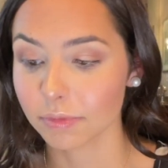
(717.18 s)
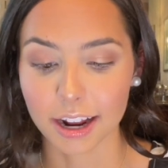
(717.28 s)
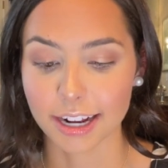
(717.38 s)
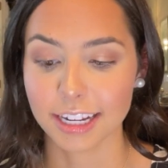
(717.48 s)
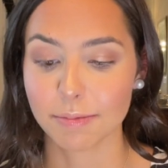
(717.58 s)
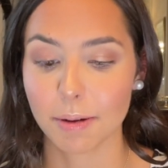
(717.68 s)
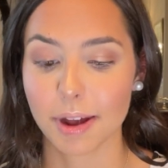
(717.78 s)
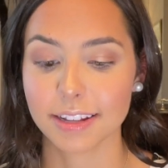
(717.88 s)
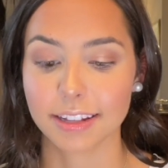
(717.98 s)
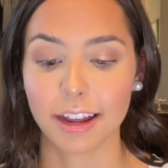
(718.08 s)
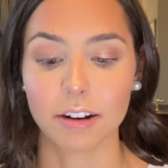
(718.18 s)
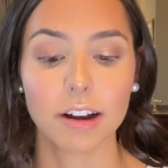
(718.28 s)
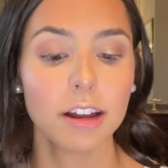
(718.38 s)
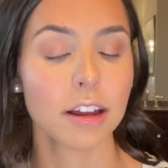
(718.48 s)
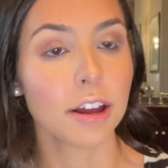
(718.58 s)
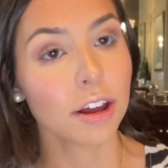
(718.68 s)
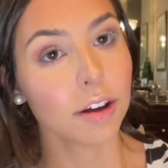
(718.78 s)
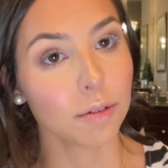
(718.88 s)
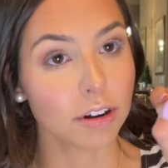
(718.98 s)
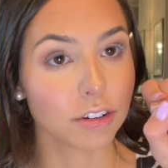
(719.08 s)
I take my mascara,
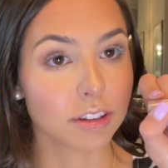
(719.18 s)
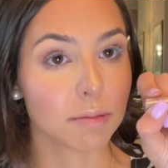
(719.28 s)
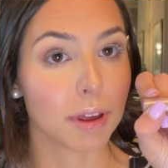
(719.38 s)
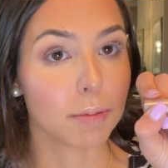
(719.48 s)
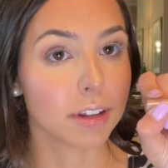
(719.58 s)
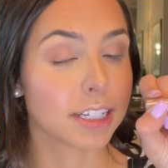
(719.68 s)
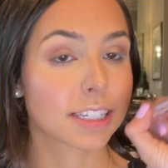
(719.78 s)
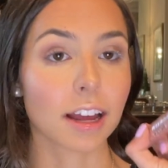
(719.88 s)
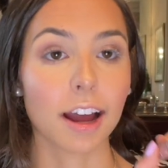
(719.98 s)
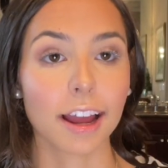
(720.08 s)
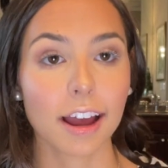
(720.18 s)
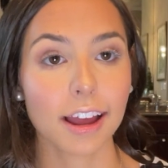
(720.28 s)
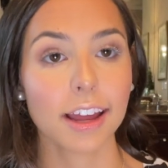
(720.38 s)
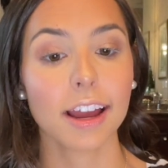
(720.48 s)
which is the Maybelline Sky High.